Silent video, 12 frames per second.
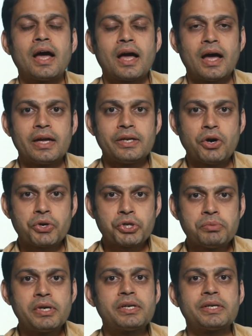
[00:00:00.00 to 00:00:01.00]
I
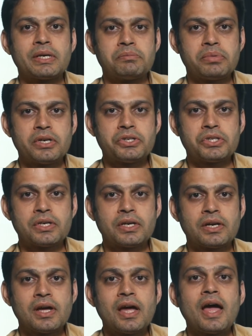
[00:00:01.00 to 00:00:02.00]
document a
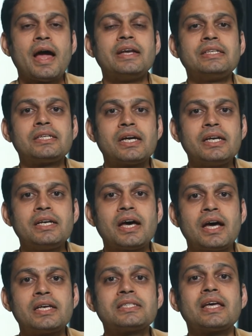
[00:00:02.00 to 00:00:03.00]
temperature and child
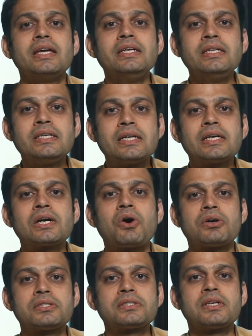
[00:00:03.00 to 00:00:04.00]
has
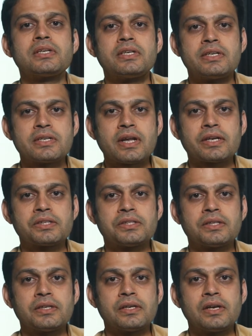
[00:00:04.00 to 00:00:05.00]
intercostal
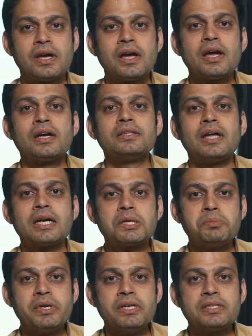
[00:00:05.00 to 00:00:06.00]
retraction, that
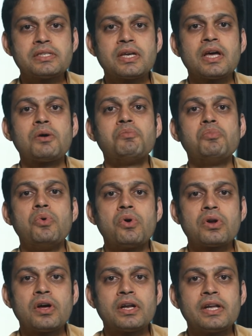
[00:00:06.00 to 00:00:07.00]
means
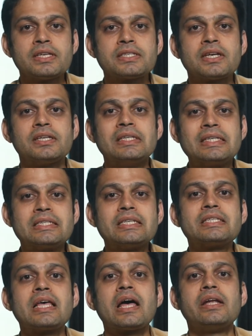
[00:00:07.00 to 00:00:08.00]
more or less this
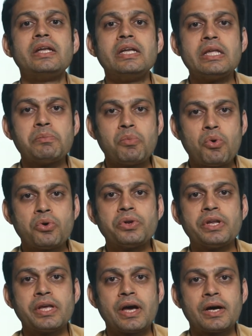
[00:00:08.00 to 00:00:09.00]
is
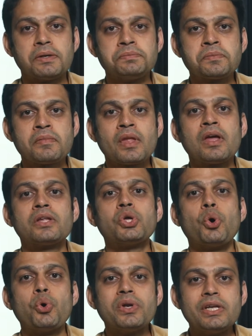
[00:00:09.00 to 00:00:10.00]
pneumonia. The
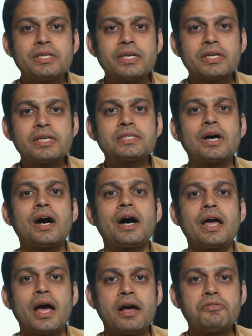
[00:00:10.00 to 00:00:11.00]
only thing is I
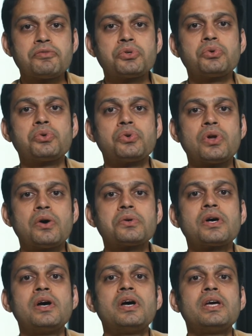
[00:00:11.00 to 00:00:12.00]
have to rule
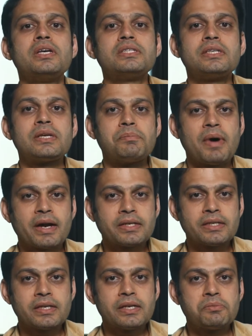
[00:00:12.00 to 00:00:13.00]
out, is it a
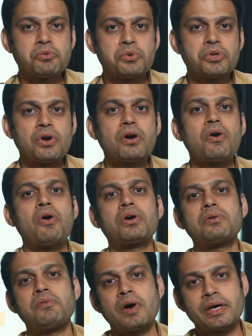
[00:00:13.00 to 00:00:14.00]
bacterial pneumonia or
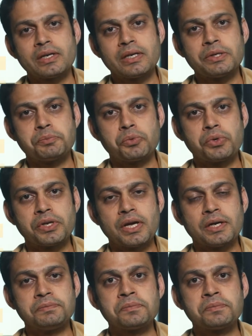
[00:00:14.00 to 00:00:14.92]
a viral pneumonia.